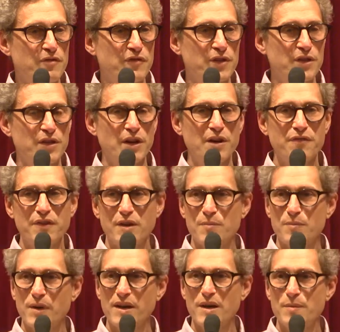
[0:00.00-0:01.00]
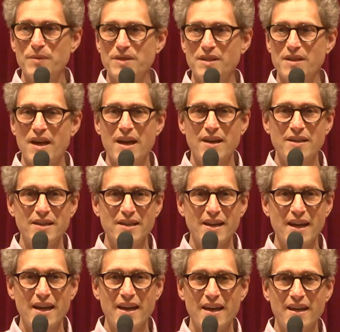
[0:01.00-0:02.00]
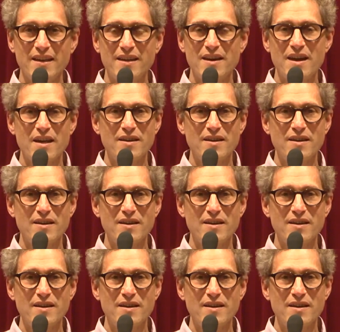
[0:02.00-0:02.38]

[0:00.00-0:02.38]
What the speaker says: of Philadelphia. My name is Andy Cahan,